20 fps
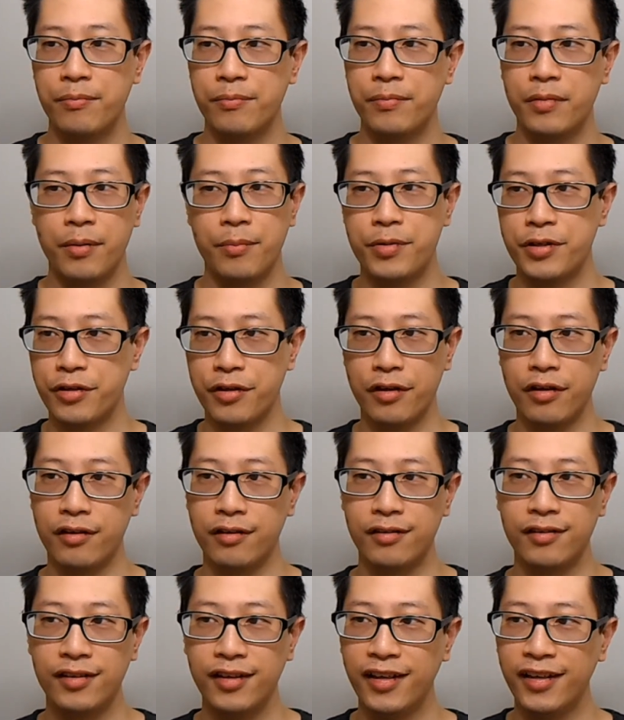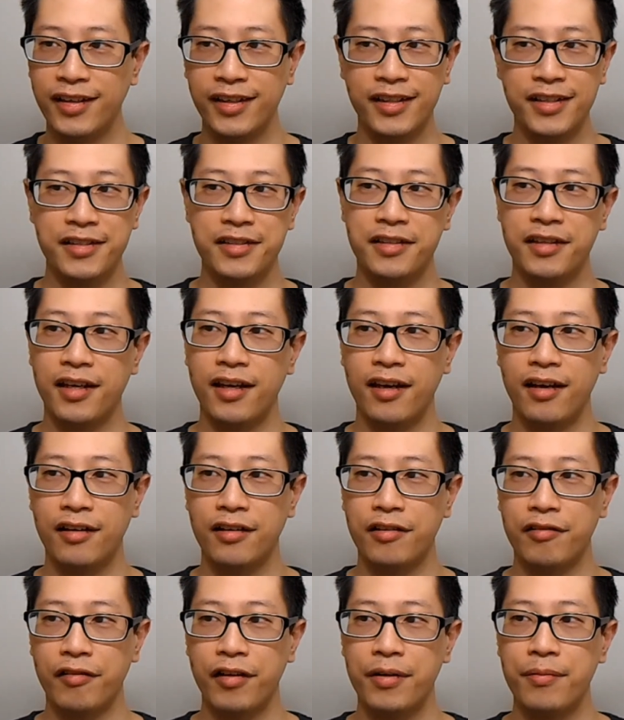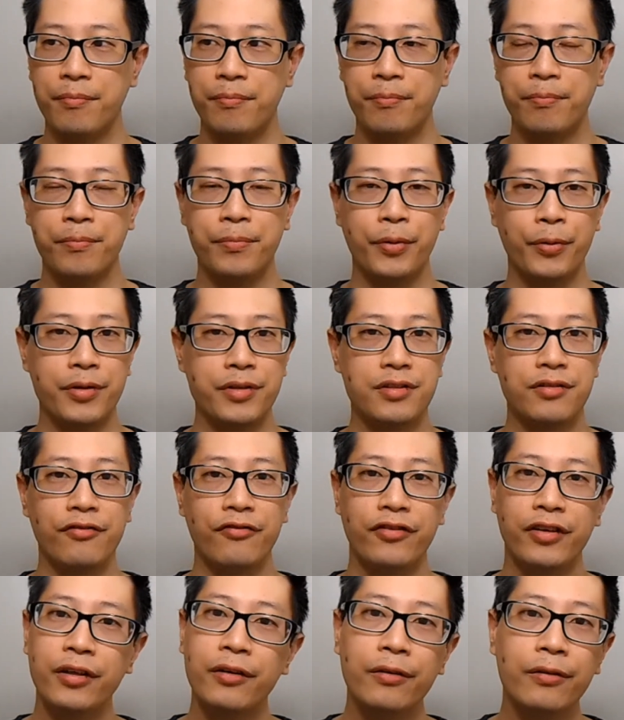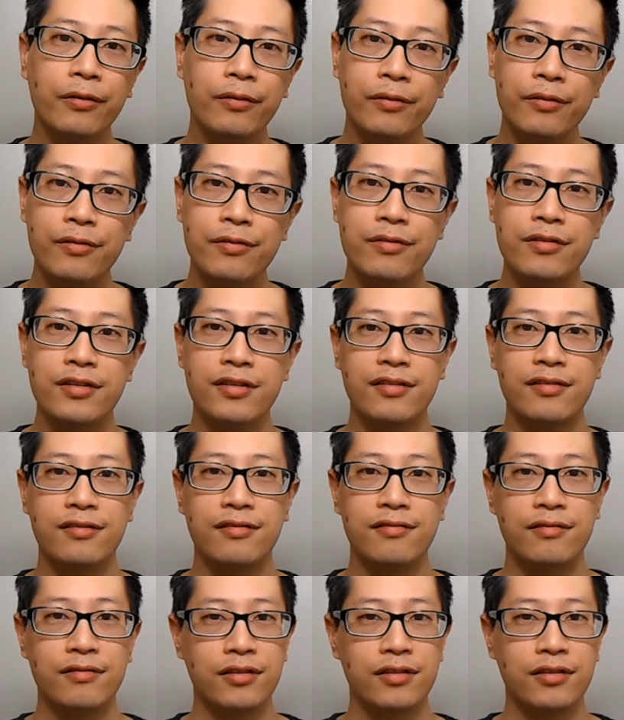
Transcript: I'm, I'm sure he's got great points of views and